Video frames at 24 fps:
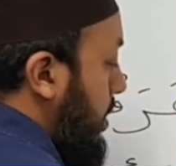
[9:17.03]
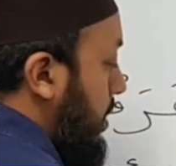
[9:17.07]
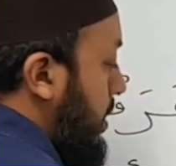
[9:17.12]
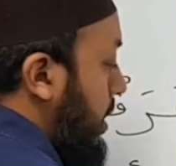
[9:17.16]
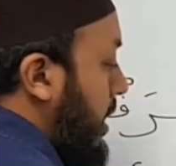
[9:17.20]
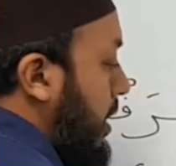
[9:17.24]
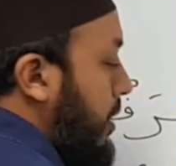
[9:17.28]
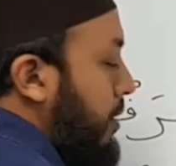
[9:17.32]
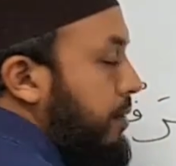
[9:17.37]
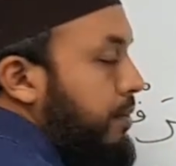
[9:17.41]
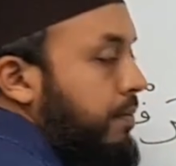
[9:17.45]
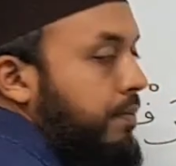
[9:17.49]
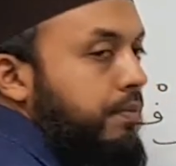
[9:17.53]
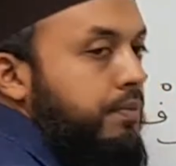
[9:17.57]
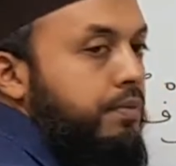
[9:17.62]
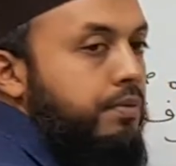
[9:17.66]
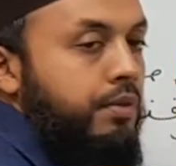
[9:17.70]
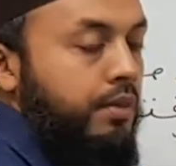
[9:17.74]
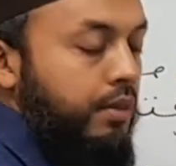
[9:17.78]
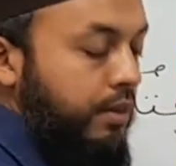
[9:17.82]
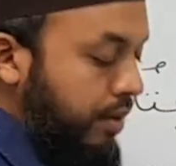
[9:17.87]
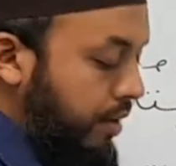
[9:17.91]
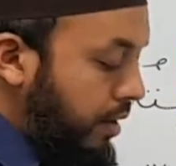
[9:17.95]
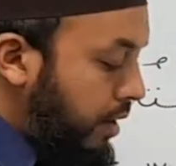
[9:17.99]
Now,
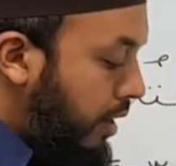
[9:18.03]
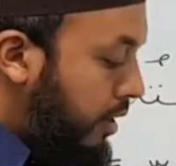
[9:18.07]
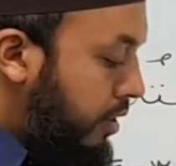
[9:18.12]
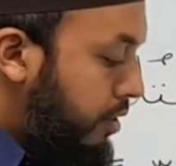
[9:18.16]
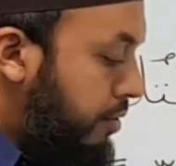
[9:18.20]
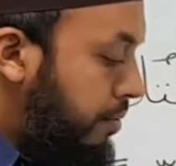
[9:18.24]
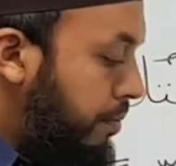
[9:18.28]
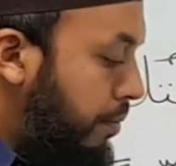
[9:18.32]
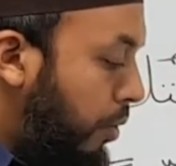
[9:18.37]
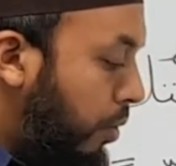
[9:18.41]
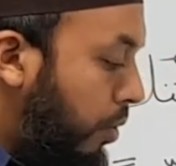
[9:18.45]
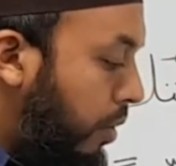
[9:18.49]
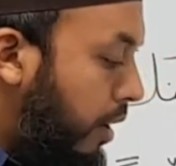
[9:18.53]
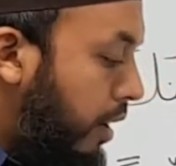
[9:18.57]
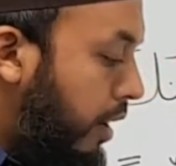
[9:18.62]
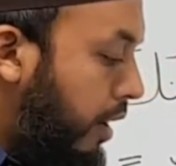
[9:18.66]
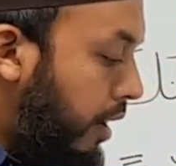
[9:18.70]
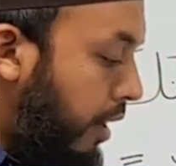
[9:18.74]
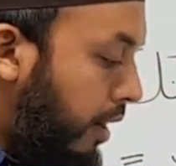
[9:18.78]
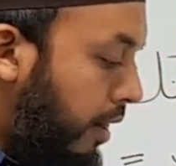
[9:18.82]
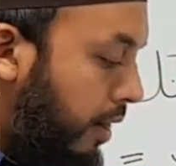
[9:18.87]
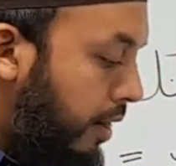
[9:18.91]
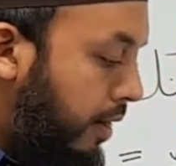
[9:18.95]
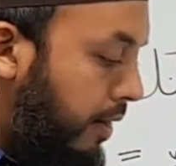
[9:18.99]
a small
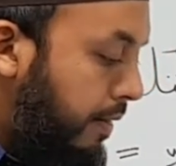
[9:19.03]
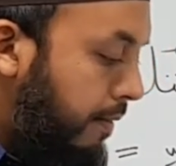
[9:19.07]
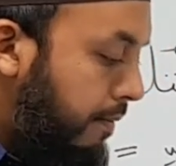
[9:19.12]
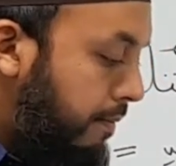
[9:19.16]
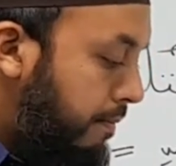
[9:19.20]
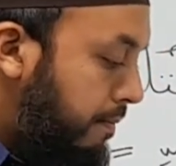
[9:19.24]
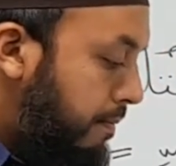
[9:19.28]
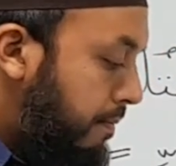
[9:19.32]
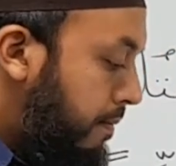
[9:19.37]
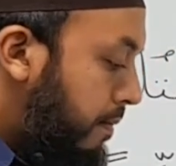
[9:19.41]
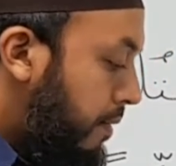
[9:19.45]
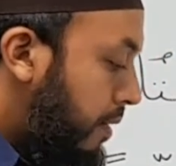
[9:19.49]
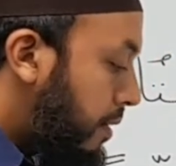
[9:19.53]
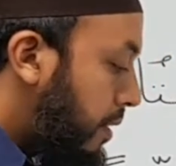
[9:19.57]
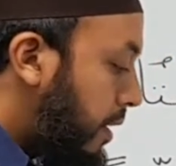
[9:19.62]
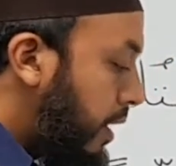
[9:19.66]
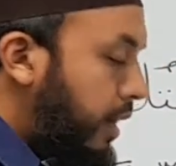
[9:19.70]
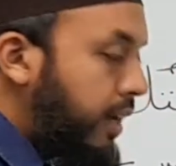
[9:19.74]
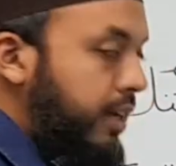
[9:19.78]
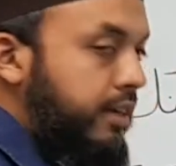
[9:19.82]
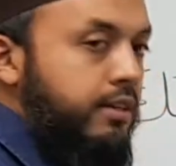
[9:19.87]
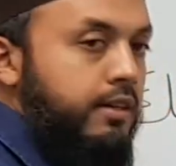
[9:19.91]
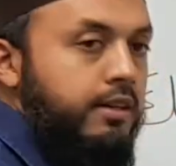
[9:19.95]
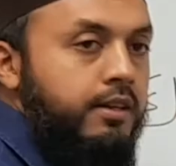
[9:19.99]
girl. A
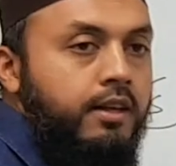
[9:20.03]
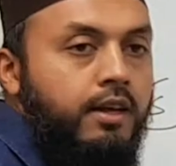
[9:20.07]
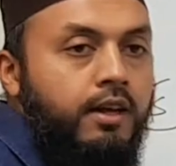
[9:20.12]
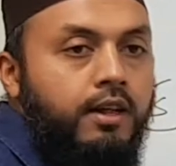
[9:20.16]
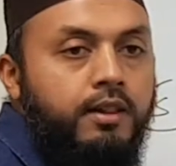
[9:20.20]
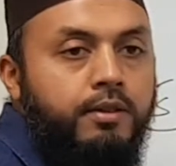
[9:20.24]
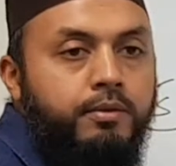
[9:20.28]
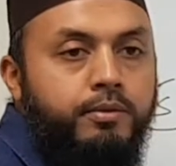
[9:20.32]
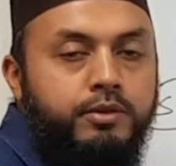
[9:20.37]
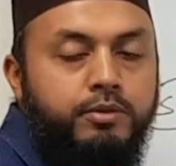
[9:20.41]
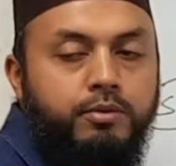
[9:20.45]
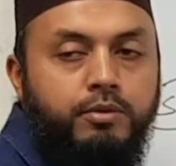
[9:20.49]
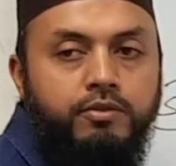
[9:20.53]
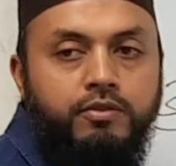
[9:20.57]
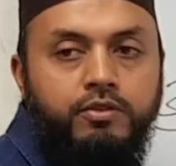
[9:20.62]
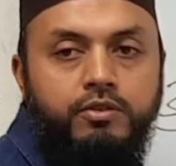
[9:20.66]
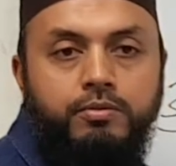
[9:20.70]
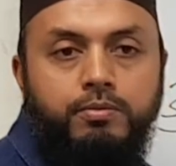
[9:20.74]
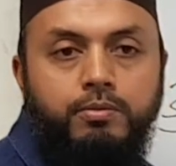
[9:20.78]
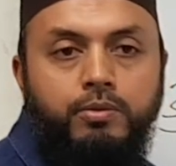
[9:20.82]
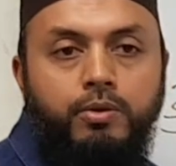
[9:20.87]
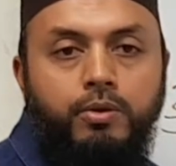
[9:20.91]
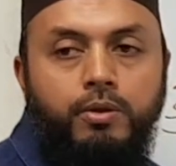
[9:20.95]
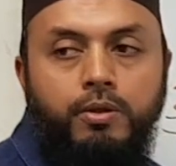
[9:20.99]
little girl. What's with a
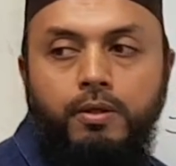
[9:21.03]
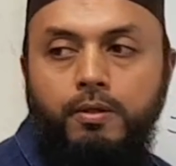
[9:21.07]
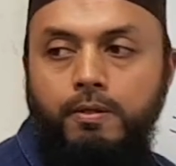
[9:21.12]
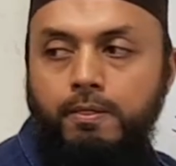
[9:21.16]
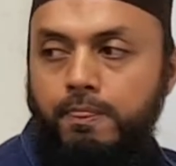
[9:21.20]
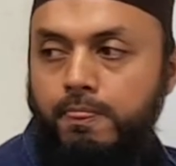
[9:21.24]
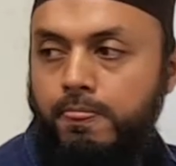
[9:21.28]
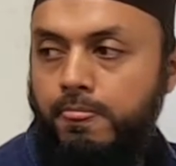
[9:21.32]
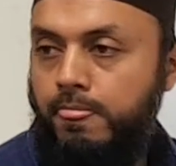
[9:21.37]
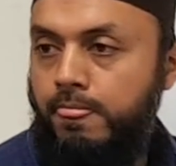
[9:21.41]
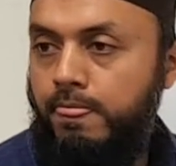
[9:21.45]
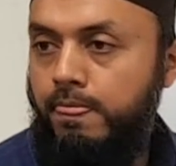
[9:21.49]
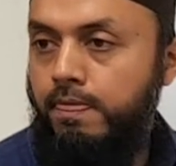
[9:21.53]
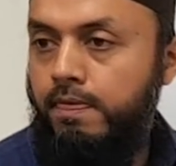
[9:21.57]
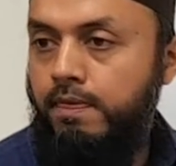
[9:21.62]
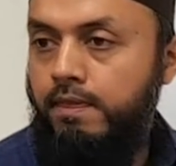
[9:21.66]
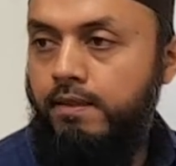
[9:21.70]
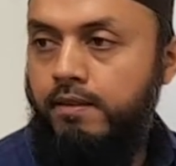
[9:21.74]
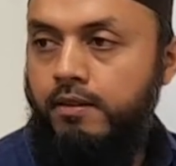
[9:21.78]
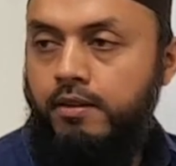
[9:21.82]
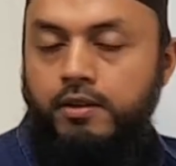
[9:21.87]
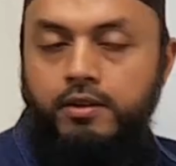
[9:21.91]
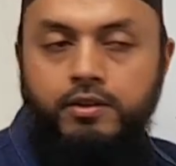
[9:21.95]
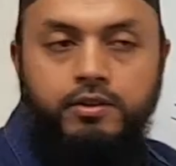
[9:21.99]
small? Sari.
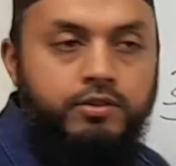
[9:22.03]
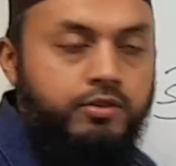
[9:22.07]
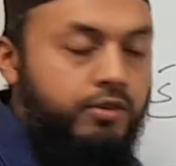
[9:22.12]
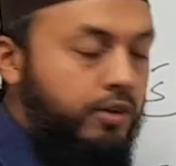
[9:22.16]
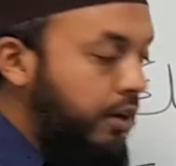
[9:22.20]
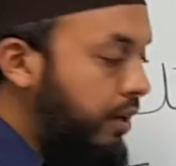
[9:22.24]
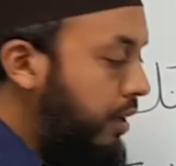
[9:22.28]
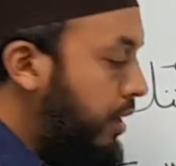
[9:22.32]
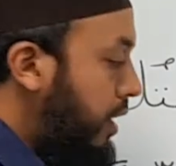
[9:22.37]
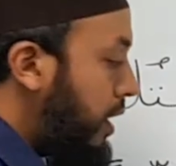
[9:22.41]
She's